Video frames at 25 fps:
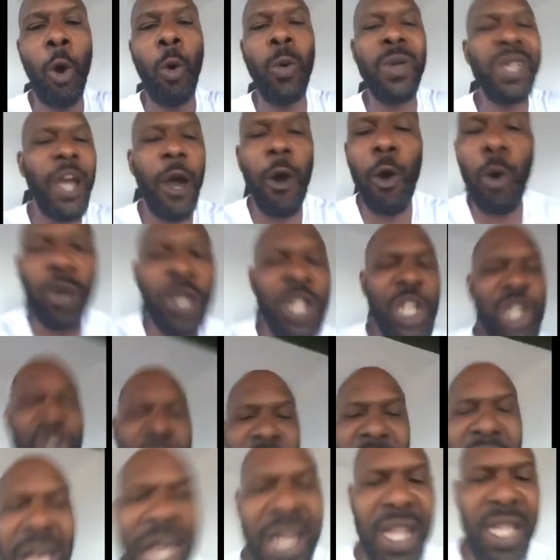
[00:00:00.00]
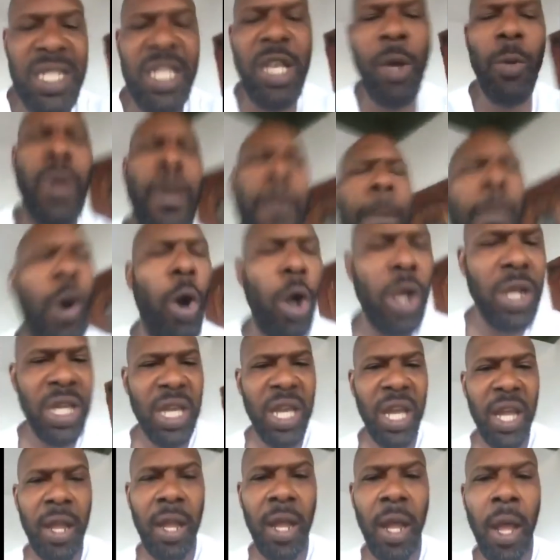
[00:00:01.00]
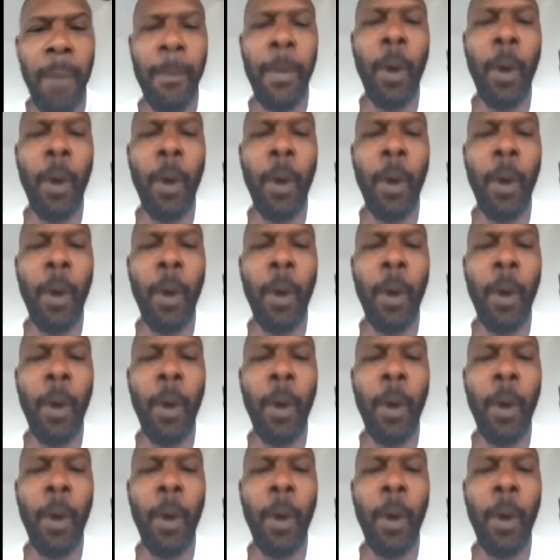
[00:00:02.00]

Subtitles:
We are only Trinidadians because we born here.